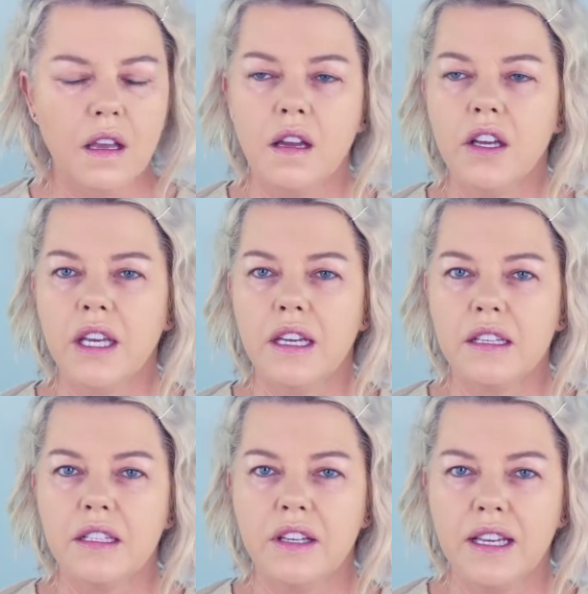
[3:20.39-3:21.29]

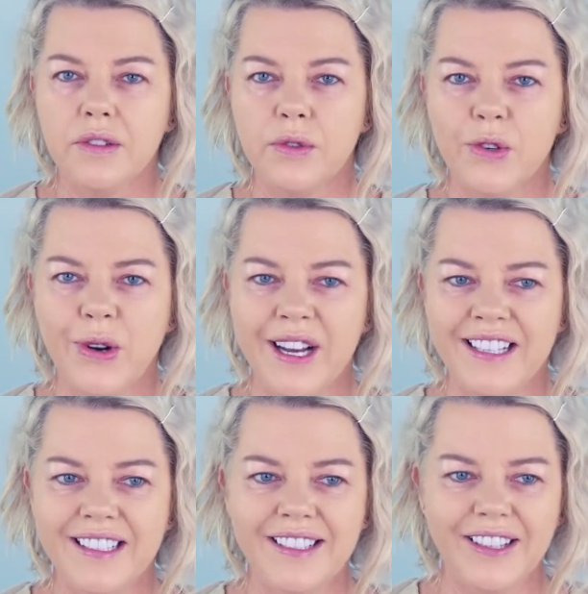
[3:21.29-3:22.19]
Okay, so as
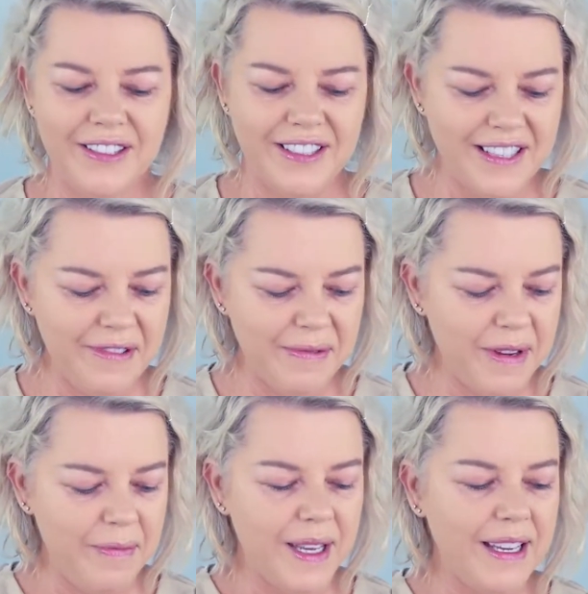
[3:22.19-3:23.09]
always, going in with
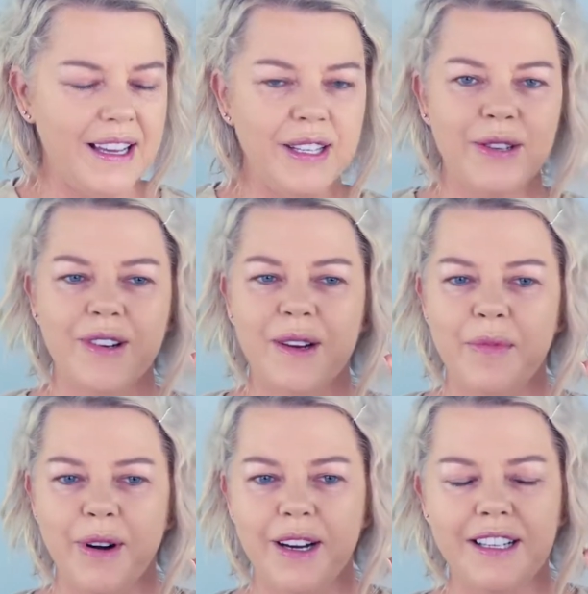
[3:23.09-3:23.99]
my Becca Under Eye
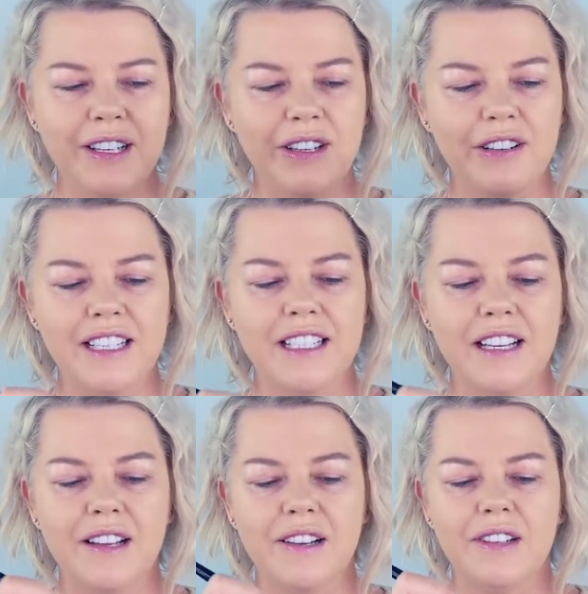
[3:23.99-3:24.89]
Brightening Corrector
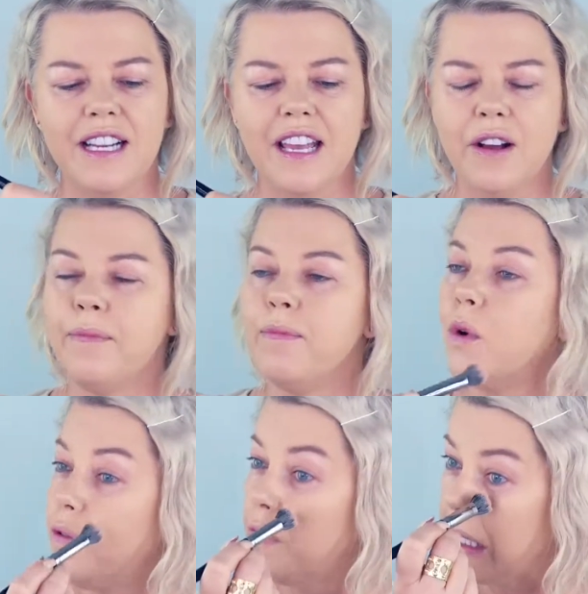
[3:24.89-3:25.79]
on a
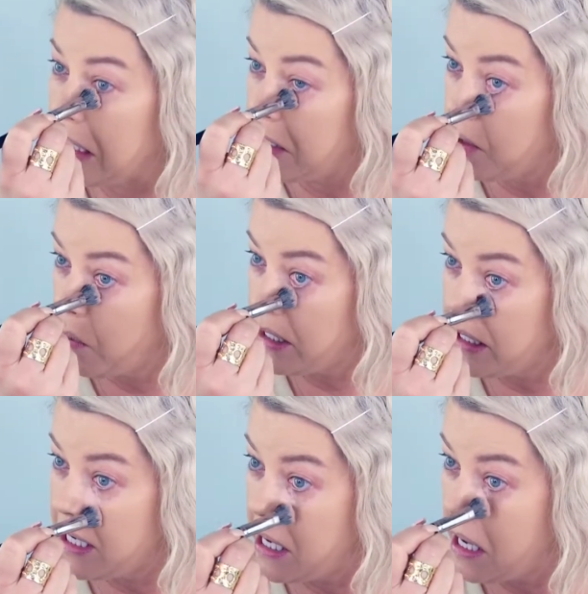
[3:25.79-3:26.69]
Morphe
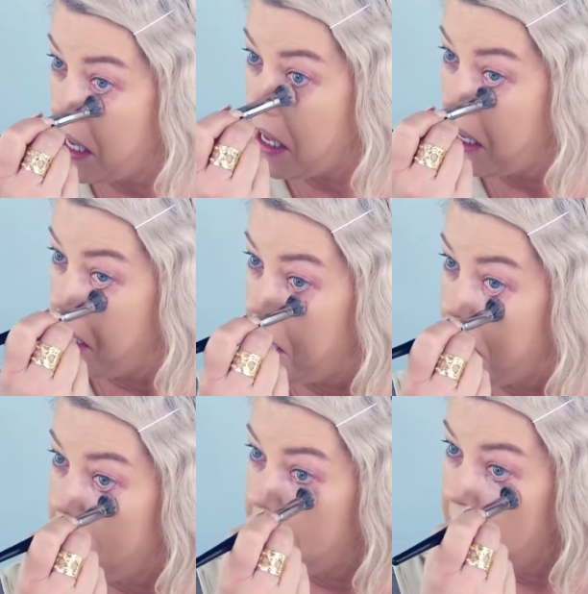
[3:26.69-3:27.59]
E20,
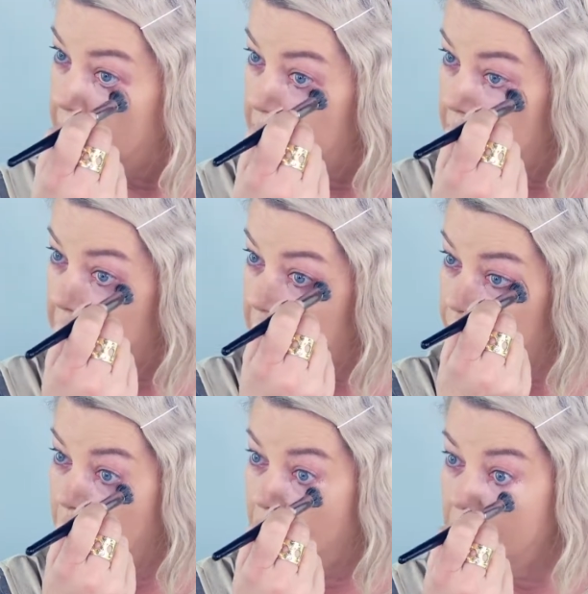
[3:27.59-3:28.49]
just
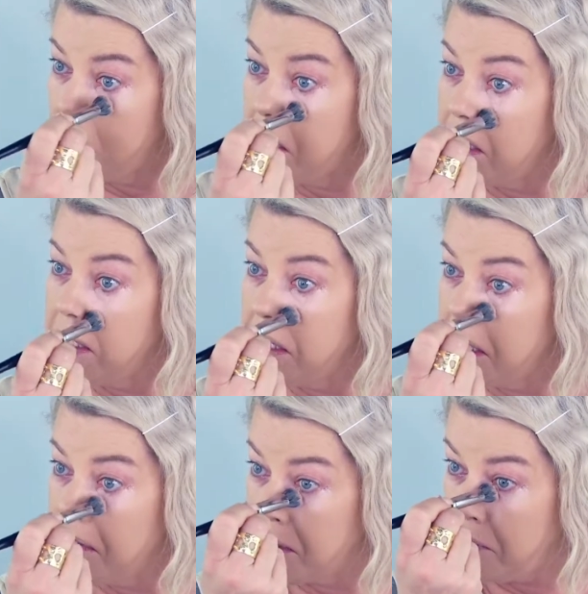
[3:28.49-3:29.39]
underneath my eyes to
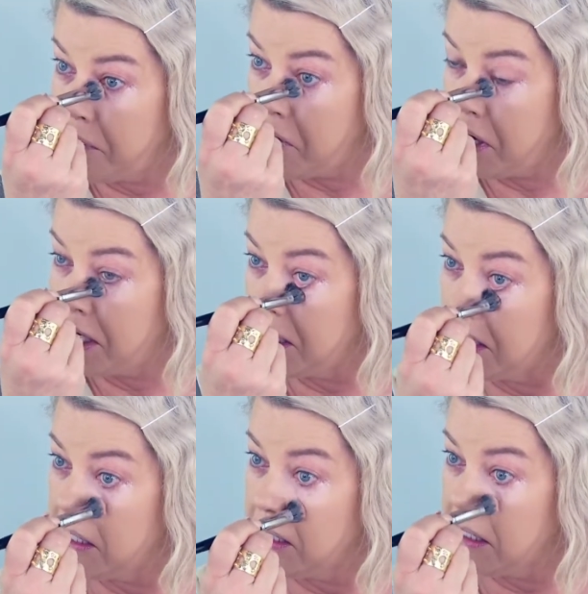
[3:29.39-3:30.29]
give some
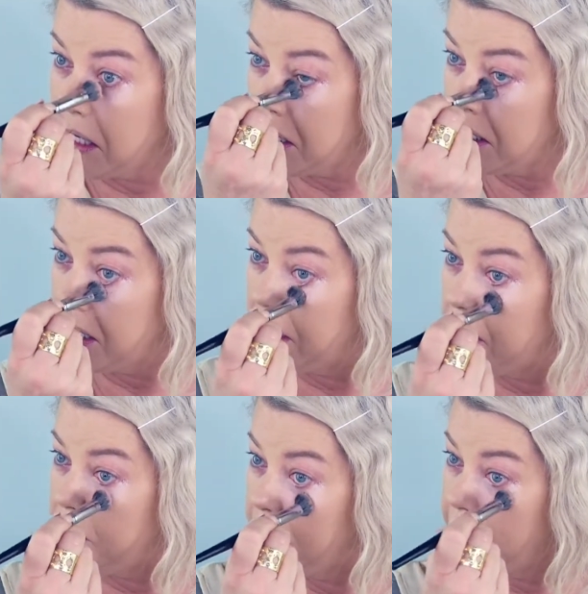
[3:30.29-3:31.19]
brightness. Can say a
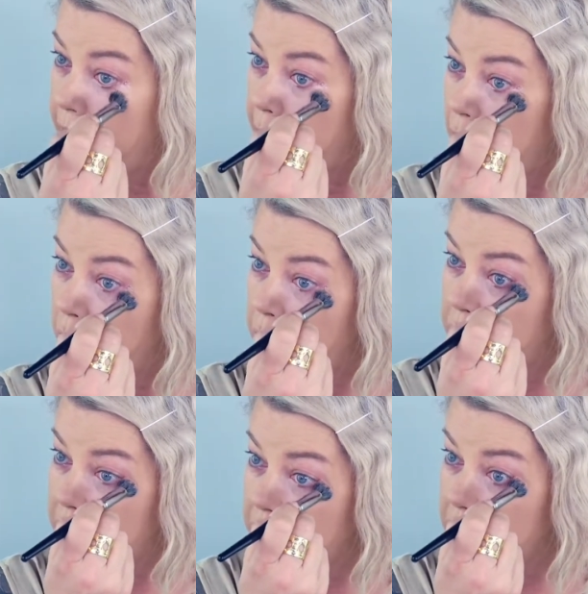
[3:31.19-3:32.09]
little bit of that
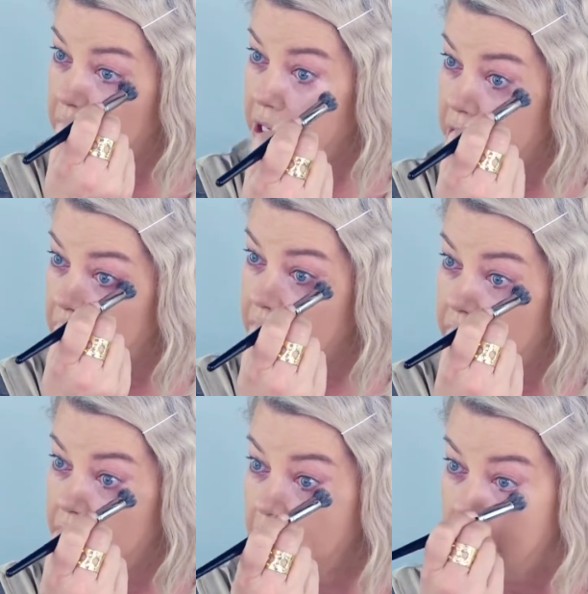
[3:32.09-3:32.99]
blueness that you get
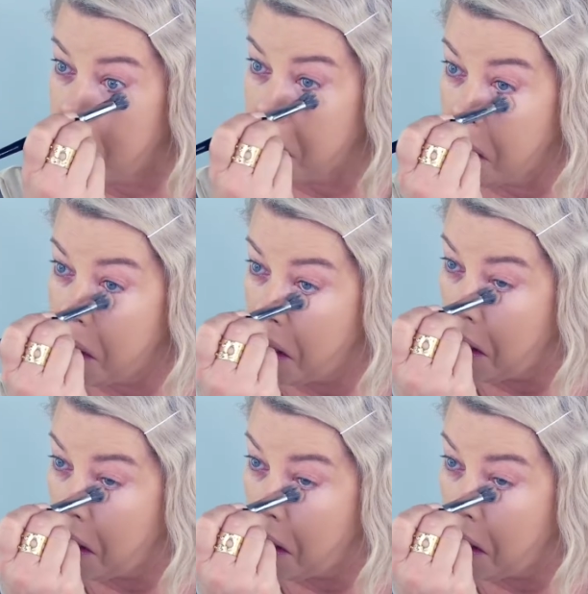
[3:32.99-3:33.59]
underneath your eyes.